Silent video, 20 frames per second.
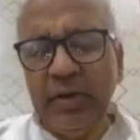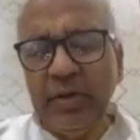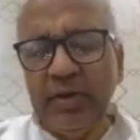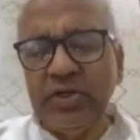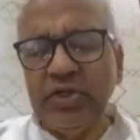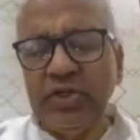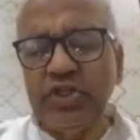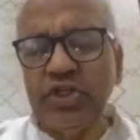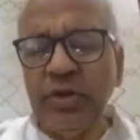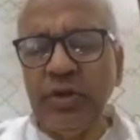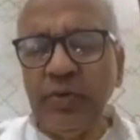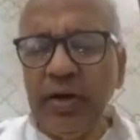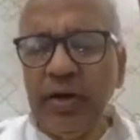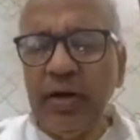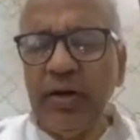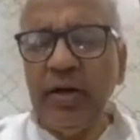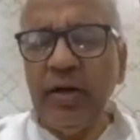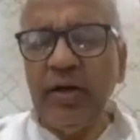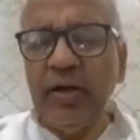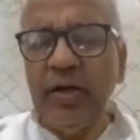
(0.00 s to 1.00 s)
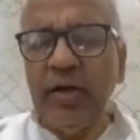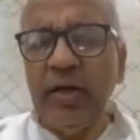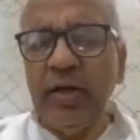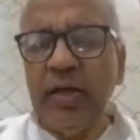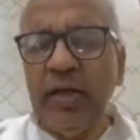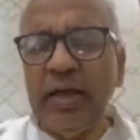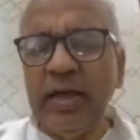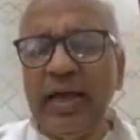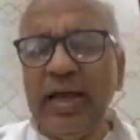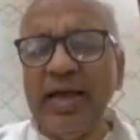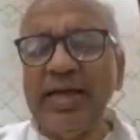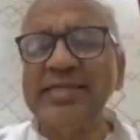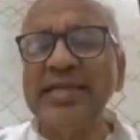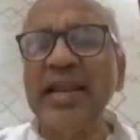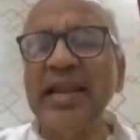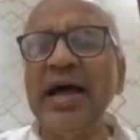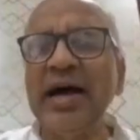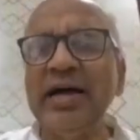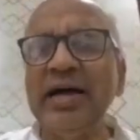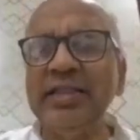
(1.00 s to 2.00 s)
Shiva, as
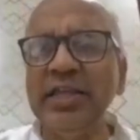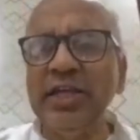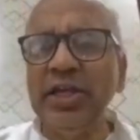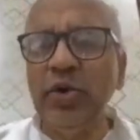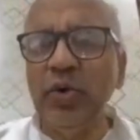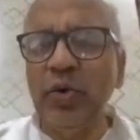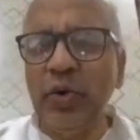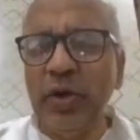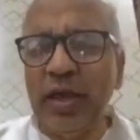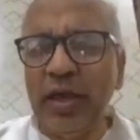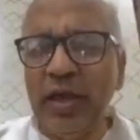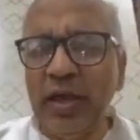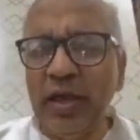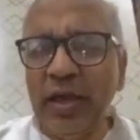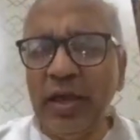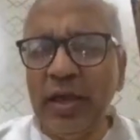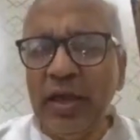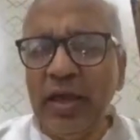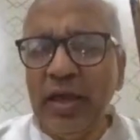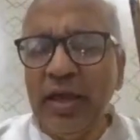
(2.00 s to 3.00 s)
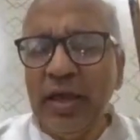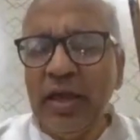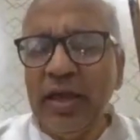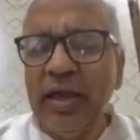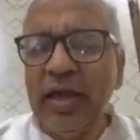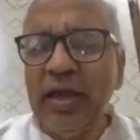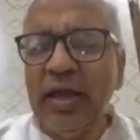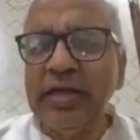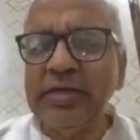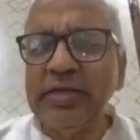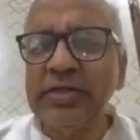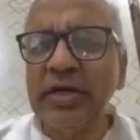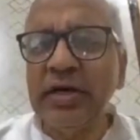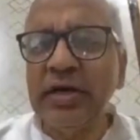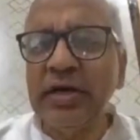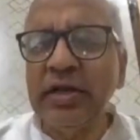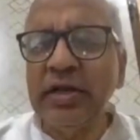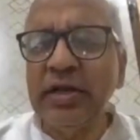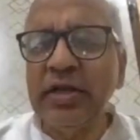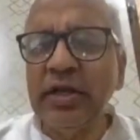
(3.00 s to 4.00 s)
an Adi Yogi, is
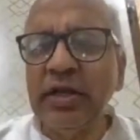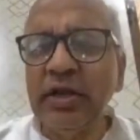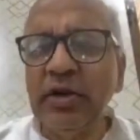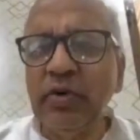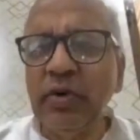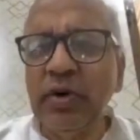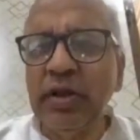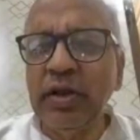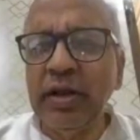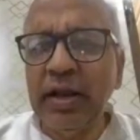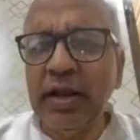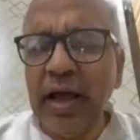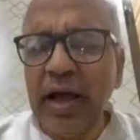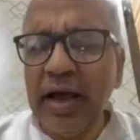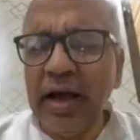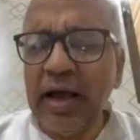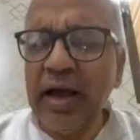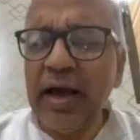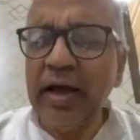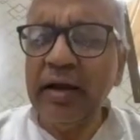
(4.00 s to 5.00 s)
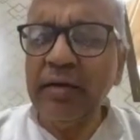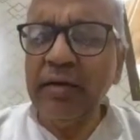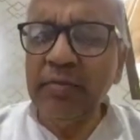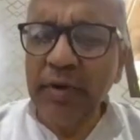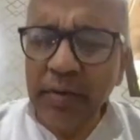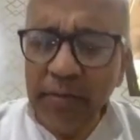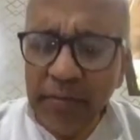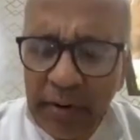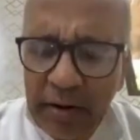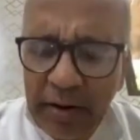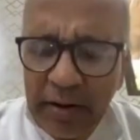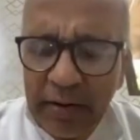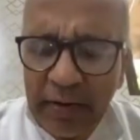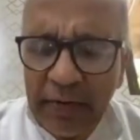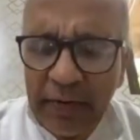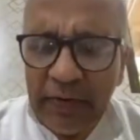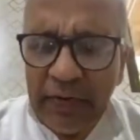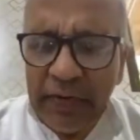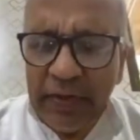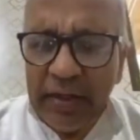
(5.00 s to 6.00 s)
Nirguna Nirakara Brahma.
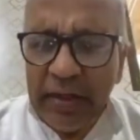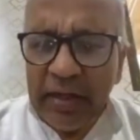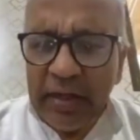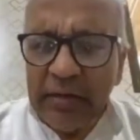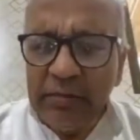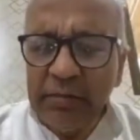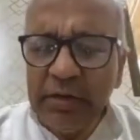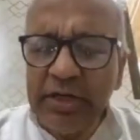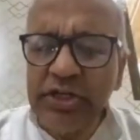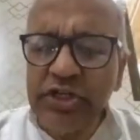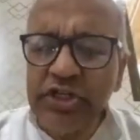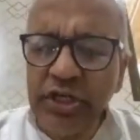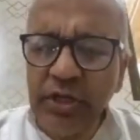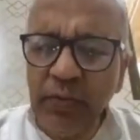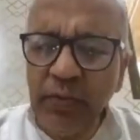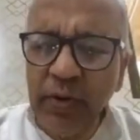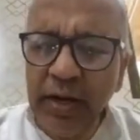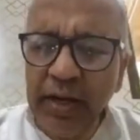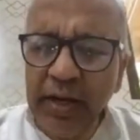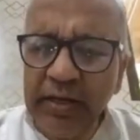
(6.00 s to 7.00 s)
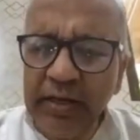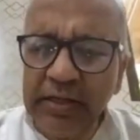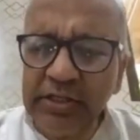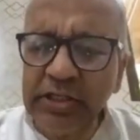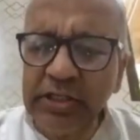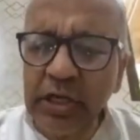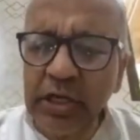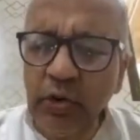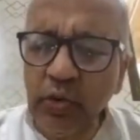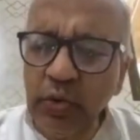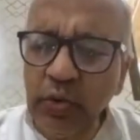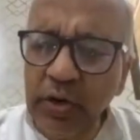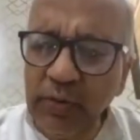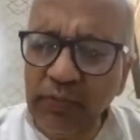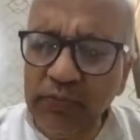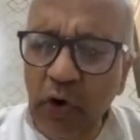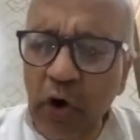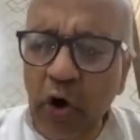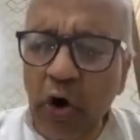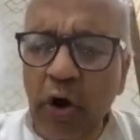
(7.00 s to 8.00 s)
But Shiva in a Saguna
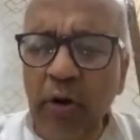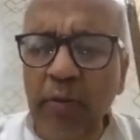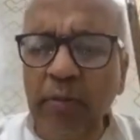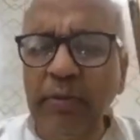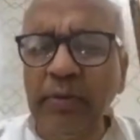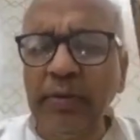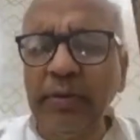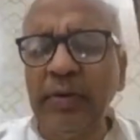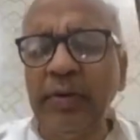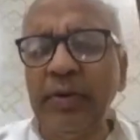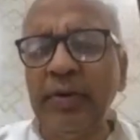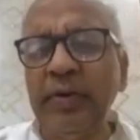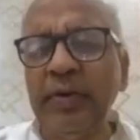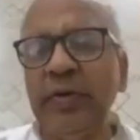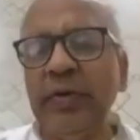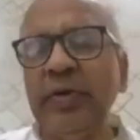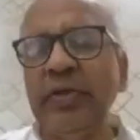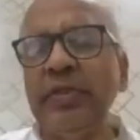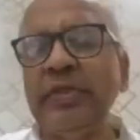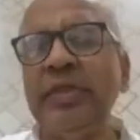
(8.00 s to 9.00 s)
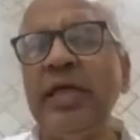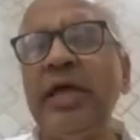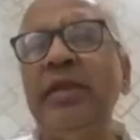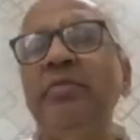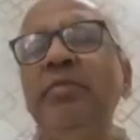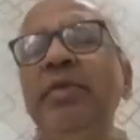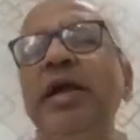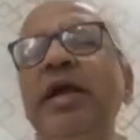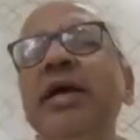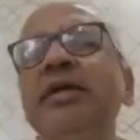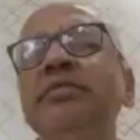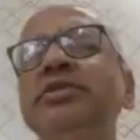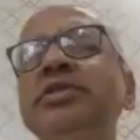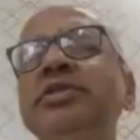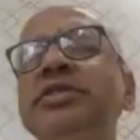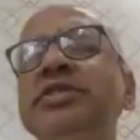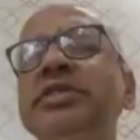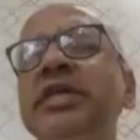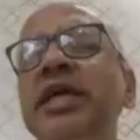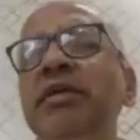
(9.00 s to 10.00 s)
form then becomes the
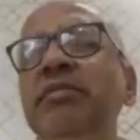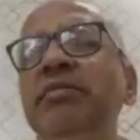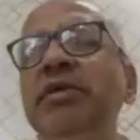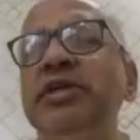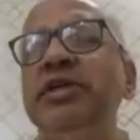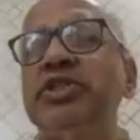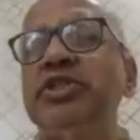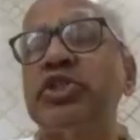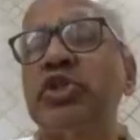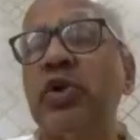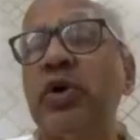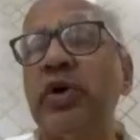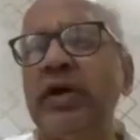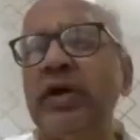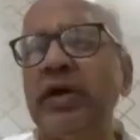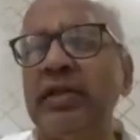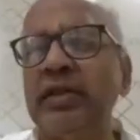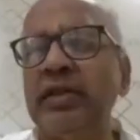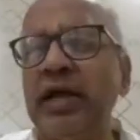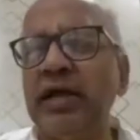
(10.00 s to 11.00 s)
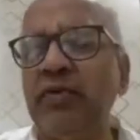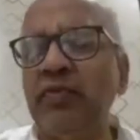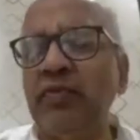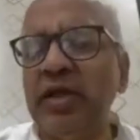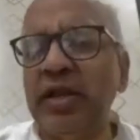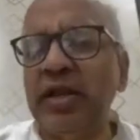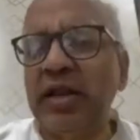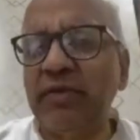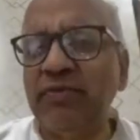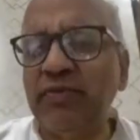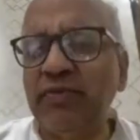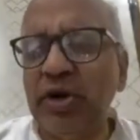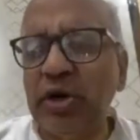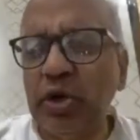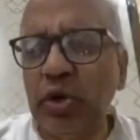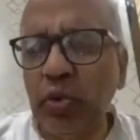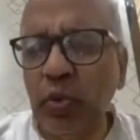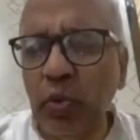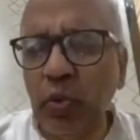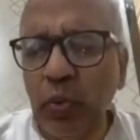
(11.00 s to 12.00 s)
same destroyer that we refer
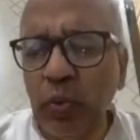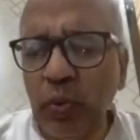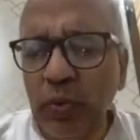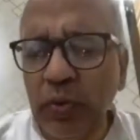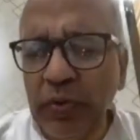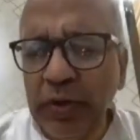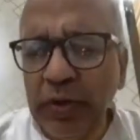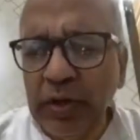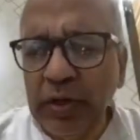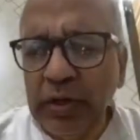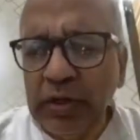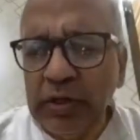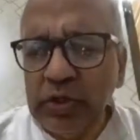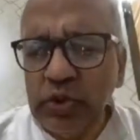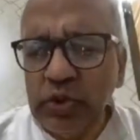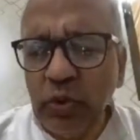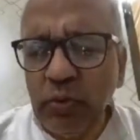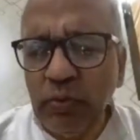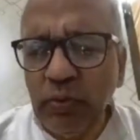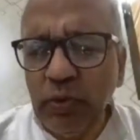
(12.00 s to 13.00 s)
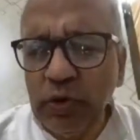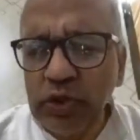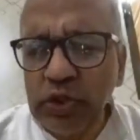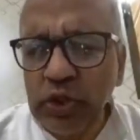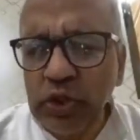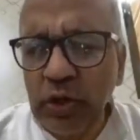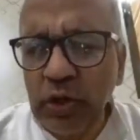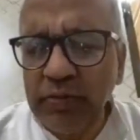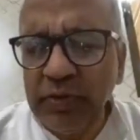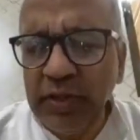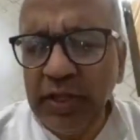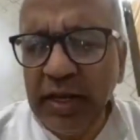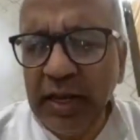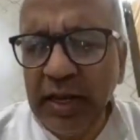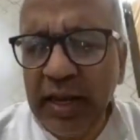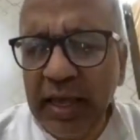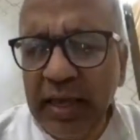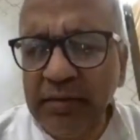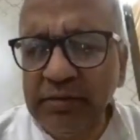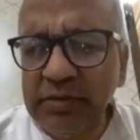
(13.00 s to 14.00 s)
to. So most of the
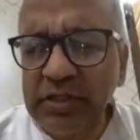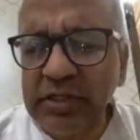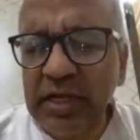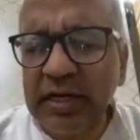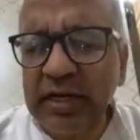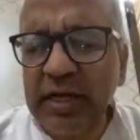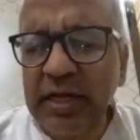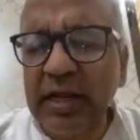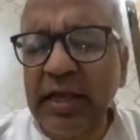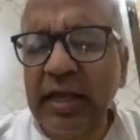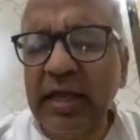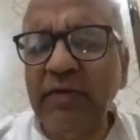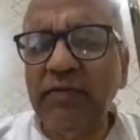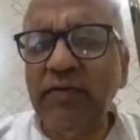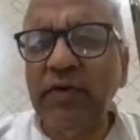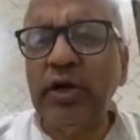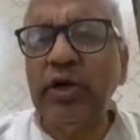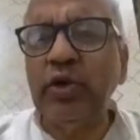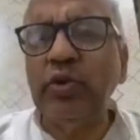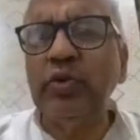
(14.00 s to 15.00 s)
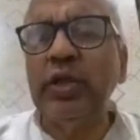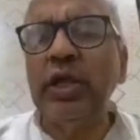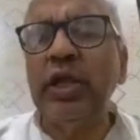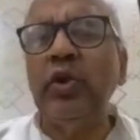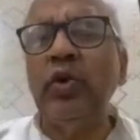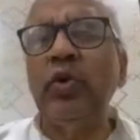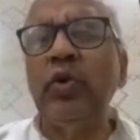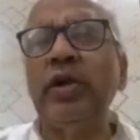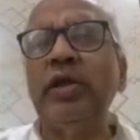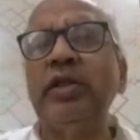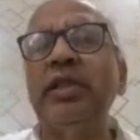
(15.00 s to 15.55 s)
names that are given to the lower